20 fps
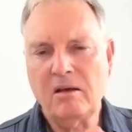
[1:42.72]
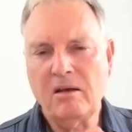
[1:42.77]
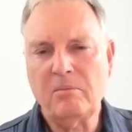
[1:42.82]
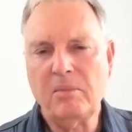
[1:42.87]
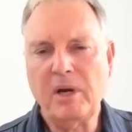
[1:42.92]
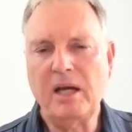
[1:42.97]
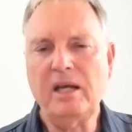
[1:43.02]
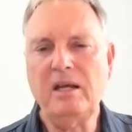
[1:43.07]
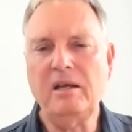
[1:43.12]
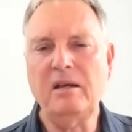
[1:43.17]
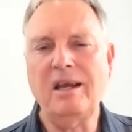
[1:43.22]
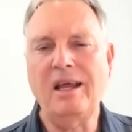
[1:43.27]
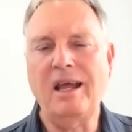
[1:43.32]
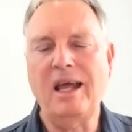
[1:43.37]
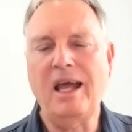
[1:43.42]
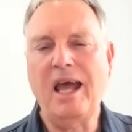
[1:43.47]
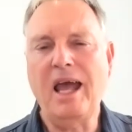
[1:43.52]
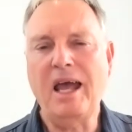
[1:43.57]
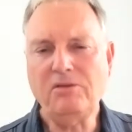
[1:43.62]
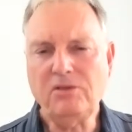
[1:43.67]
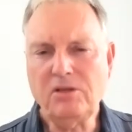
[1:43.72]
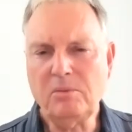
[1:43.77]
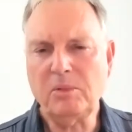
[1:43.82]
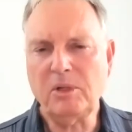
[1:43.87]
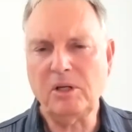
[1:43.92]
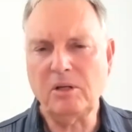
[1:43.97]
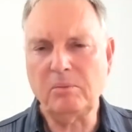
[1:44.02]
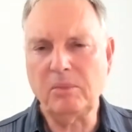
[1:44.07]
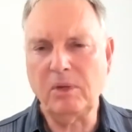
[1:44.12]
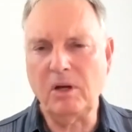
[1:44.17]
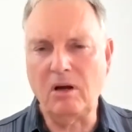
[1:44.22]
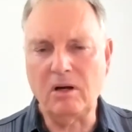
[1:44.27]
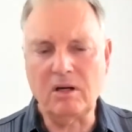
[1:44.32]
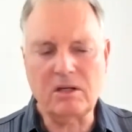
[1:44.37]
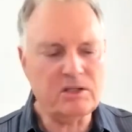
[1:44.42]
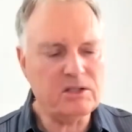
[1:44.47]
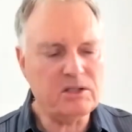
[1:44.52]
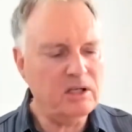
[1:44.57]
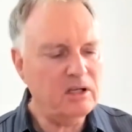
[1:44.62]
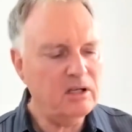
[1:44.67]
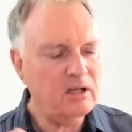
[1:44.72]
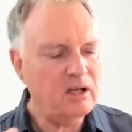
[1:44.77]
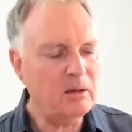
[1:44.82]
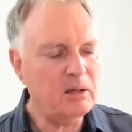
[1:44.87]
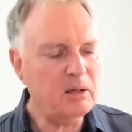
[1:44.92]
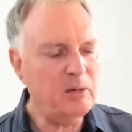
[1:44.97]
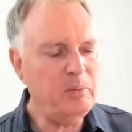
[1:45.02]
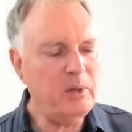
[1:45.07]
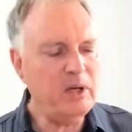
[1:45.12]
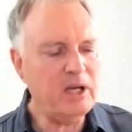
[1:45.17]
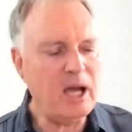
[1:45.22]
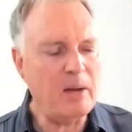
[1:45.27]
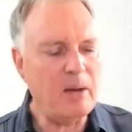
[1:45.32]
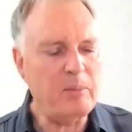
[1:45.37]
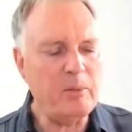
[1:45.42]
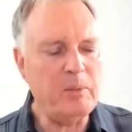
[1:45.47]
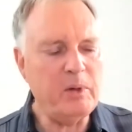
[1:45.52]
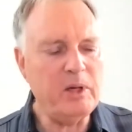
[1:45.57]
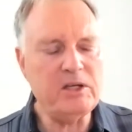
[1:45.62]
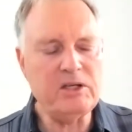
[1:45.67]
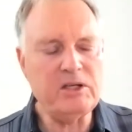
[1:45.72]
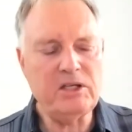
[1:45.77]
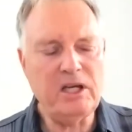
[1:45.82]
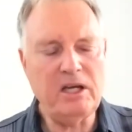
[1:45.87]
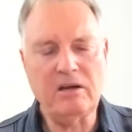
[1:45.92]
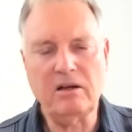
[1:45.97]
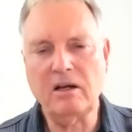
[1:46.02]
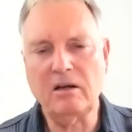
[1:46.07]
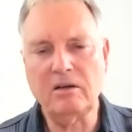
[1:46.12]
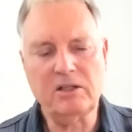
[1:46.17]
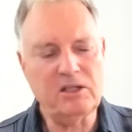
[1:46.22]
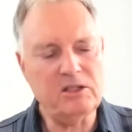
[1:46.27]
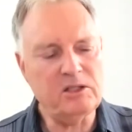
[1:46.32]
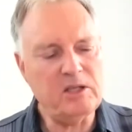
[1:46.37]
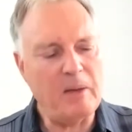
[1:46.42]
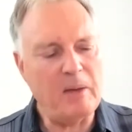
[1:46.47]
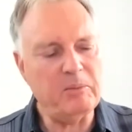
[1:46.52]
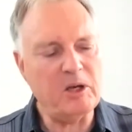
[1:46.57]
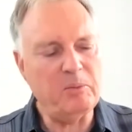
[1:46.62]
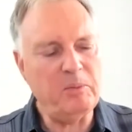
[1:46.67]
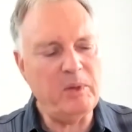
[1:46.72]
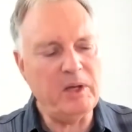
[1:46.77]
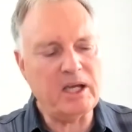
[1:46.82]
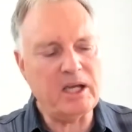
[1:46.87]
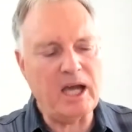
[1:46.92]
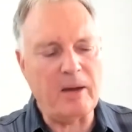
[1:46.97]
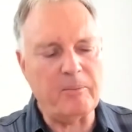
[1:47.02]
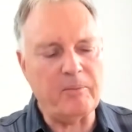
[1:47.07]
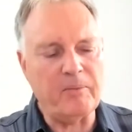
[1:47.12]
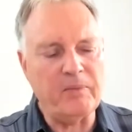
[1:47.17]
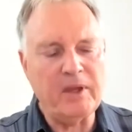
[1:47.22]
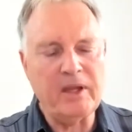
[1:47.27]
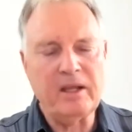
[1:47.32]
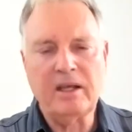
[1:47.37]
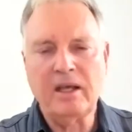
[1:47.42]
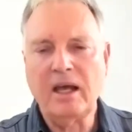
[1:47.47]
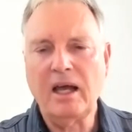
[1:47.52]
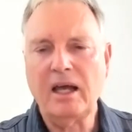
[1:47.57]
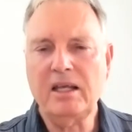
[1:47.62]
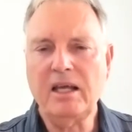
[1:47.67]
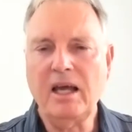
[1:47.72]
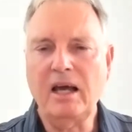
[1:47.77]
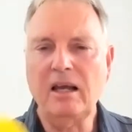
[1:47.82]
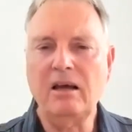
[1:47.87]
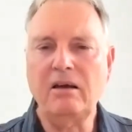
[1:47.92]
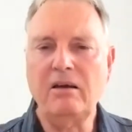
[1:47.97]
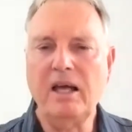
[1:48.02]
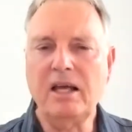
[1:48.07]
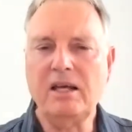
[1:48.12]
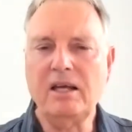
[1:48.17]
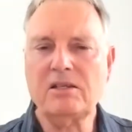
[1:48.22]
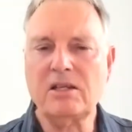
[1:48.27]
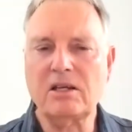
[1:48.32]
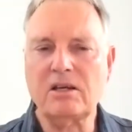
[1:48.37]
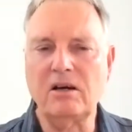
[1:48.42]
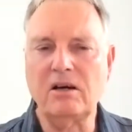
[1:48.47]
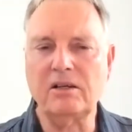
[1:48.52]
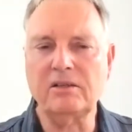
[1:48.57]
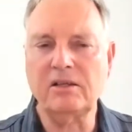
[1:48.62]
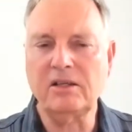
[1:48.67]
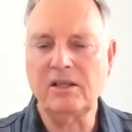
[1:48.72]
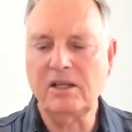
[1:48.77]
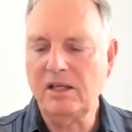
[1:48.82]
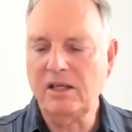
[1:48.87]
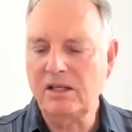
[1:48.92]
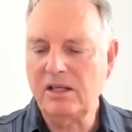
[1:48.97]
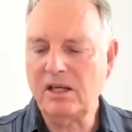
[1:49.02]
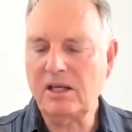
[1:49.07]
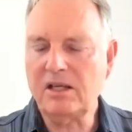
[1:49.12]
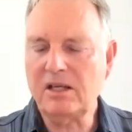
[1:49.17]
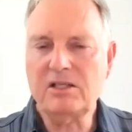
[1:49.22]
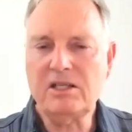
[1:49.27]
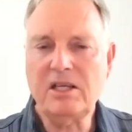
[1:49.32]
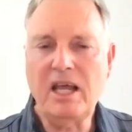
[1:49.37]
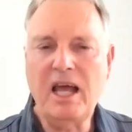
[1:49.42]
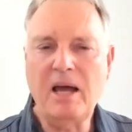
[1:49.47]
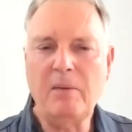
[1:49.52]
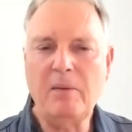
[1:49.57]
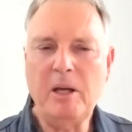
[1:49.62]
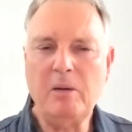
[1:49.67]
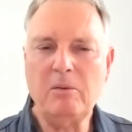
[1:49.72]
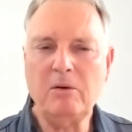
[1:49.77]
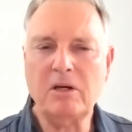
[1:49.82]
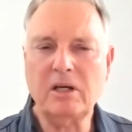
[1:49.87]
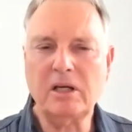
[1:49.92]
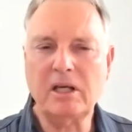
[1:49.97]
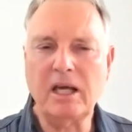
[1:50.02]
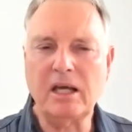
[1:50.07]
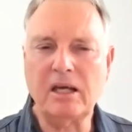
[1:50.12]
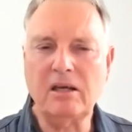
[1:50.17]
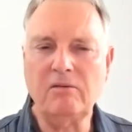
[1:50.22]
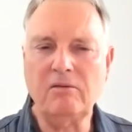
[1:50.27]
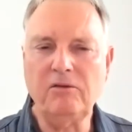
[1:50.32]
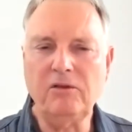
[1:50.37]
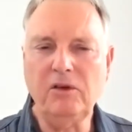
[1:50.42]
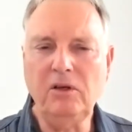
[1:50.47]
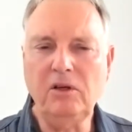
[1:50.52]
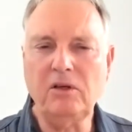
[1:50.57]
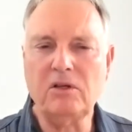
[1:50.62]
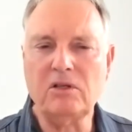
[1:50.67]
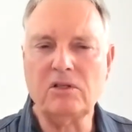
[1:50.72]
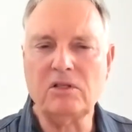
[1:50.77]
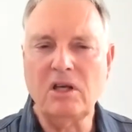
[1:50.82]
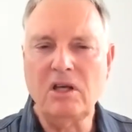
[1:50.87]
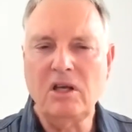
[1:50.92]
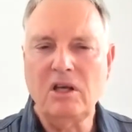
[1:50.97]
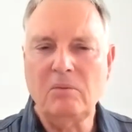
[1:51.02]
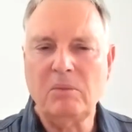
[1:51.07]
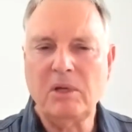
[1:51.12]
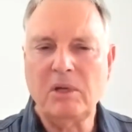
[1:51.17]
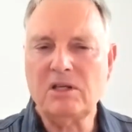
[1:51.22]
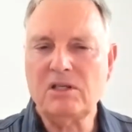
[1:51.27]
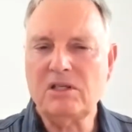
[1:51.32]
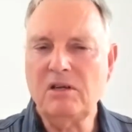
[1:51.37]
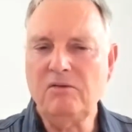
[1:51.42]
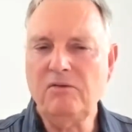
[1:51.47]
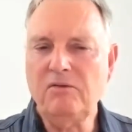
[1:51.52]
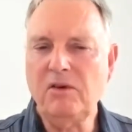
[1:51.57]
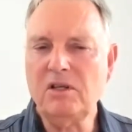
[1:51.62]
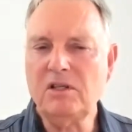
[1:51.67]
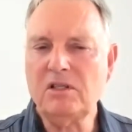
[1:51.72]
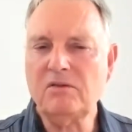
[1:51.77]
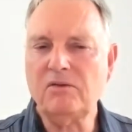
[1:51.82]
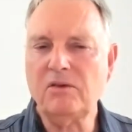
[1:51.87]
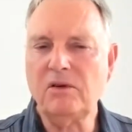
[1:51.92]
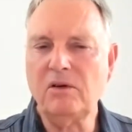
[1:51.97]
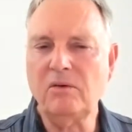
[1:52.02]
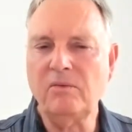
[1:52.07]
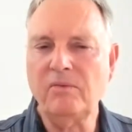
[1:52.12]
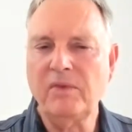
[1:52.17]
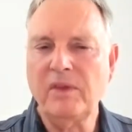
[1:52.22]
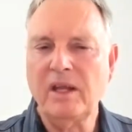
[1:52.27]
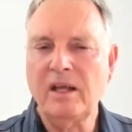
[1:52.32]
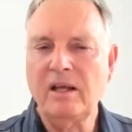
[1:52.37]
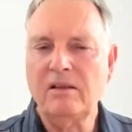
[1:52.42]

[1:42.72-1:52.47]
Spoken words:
But in attribute blocks, I'm going to pick up a piece here, and I'll just happen to pick up a yellow hexagon. You can see how people could get confused. But you can see, first of all,